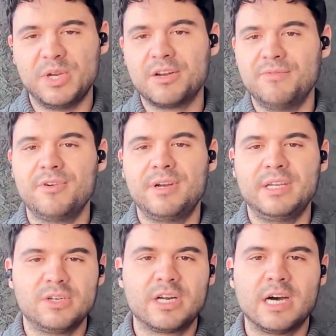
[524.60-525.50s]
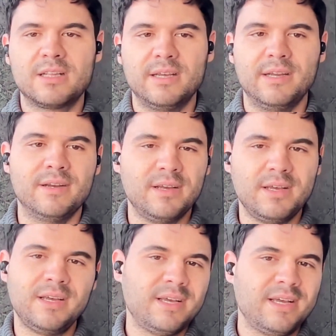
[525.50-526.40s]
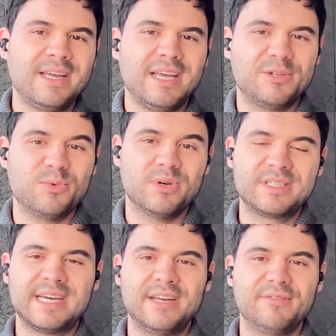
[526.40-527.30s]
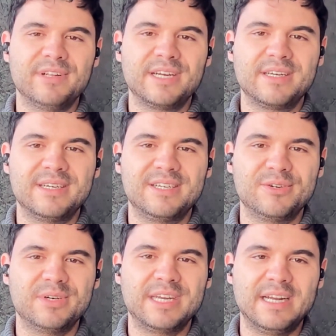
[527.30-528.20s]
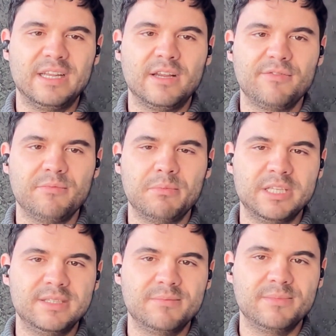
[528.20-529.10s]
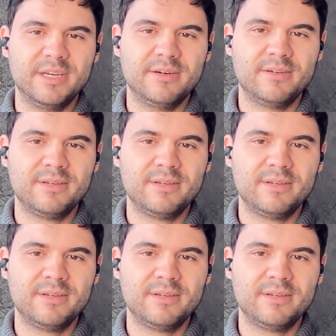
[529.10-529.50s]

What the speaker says: converted it to Kotlin, it was kind of like it had a lot of momentum there.